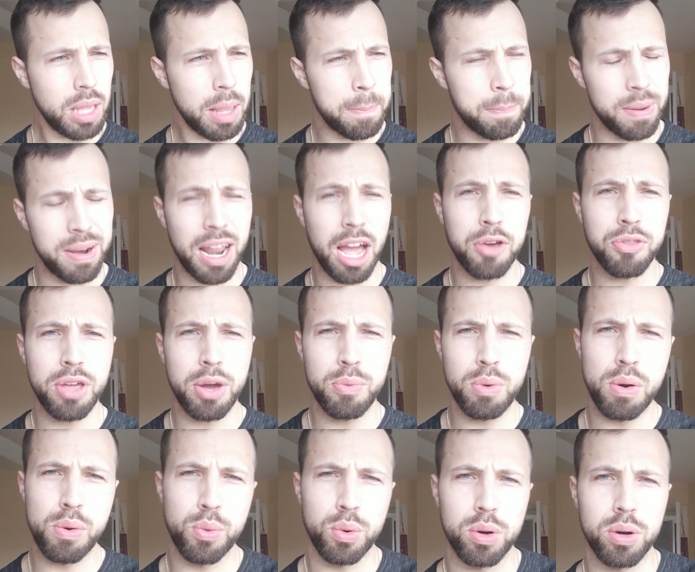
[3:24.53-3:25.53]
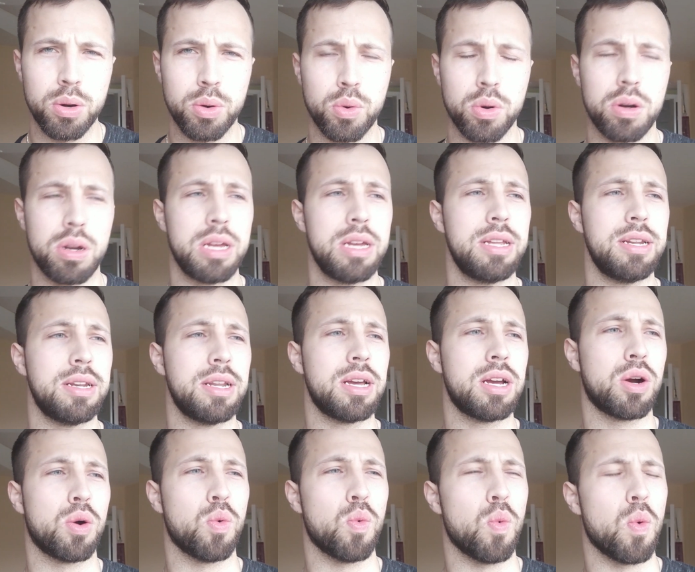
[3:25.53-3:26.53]
But now that we're in
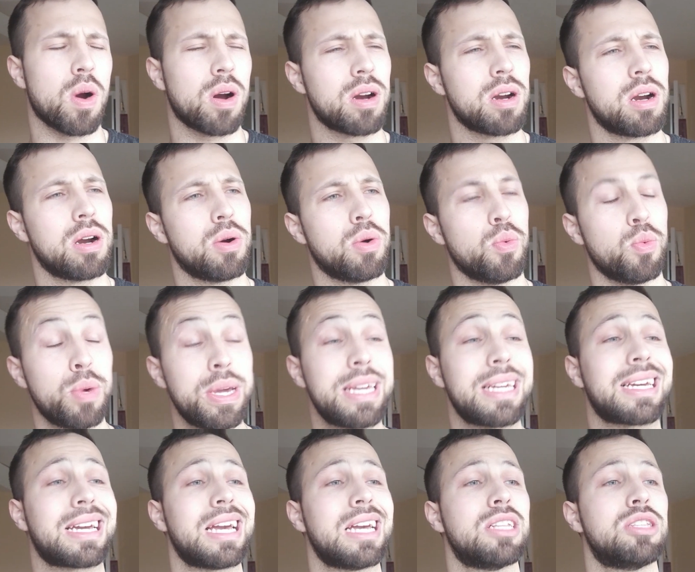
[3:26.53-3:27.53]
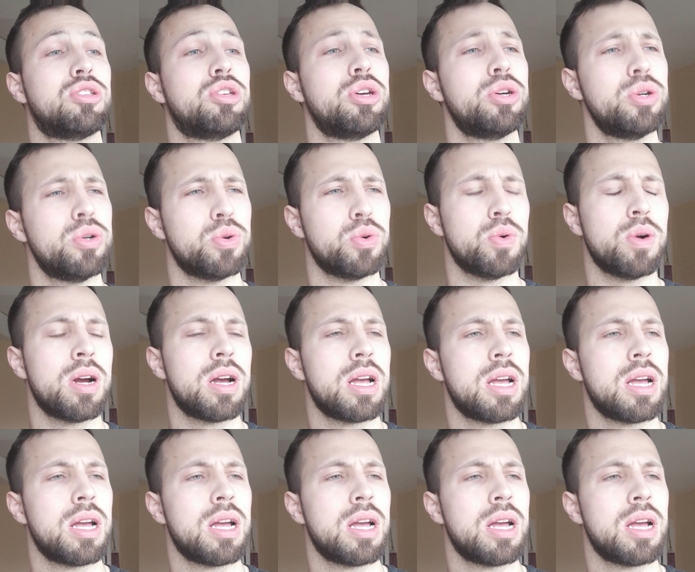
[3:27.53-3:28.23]
week 2,